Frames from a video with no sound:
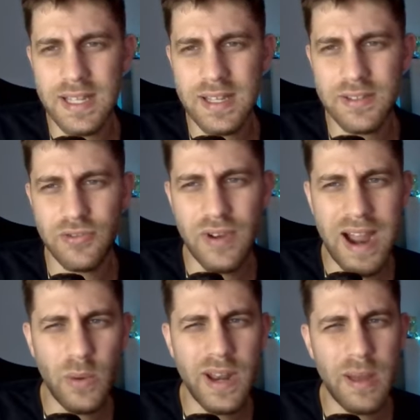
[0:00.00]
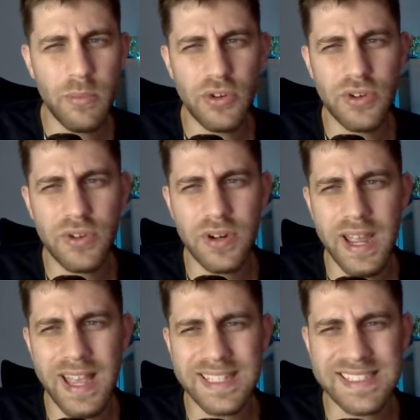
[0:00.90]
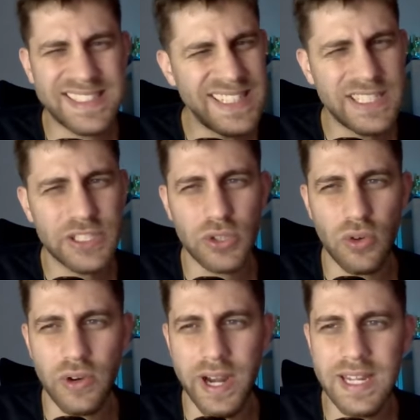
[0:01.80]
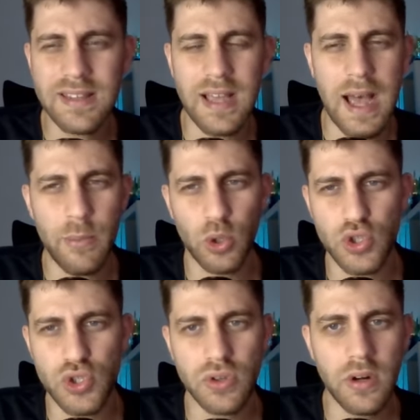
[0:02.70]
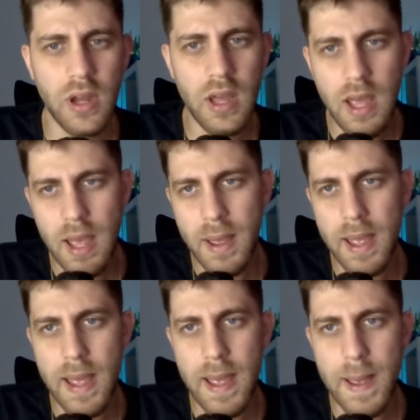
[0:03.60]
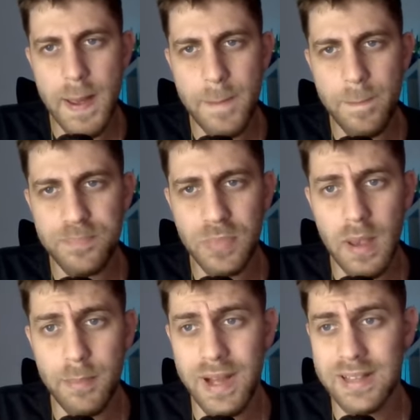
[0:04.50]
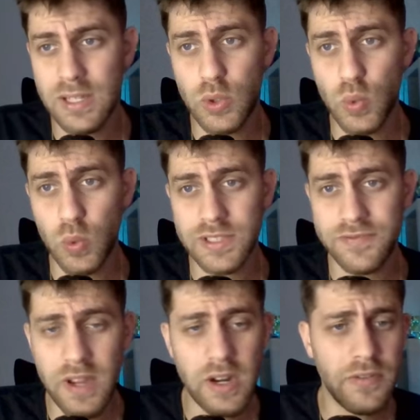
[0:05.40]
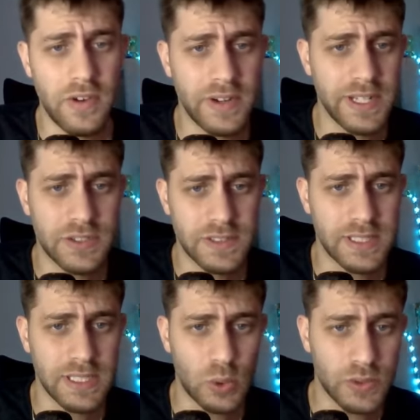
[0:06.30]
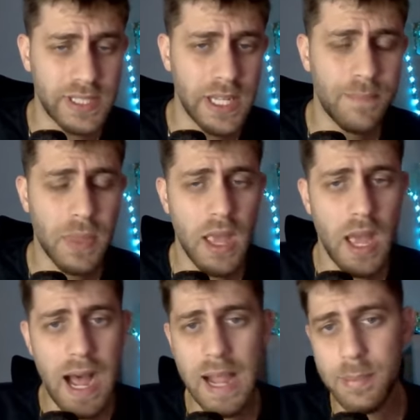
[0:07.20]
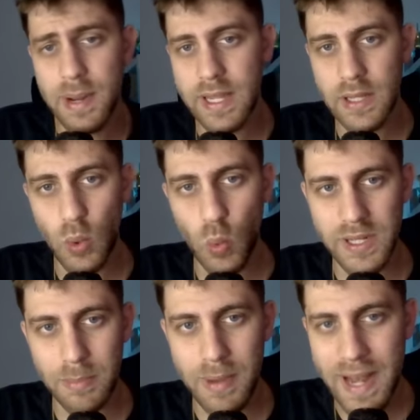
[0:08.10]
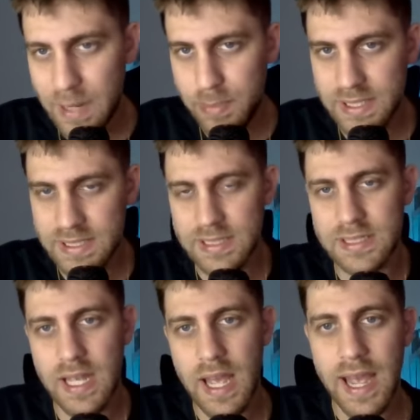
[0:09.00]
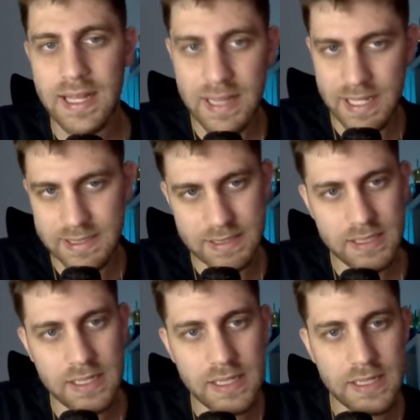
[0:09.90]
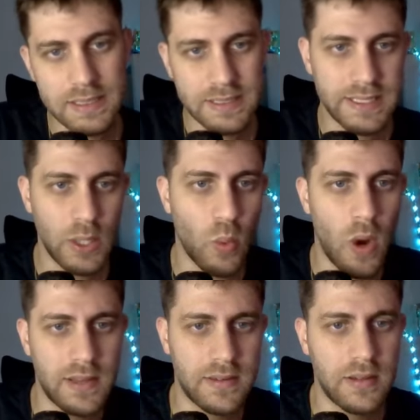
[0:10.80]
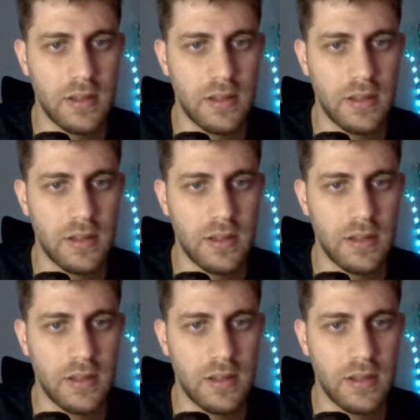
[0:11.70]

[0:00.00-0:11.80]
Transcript: round number 6 or 8, I'm not sure. Um, but it was very, very interesting to see. I played with black pieces and let's see what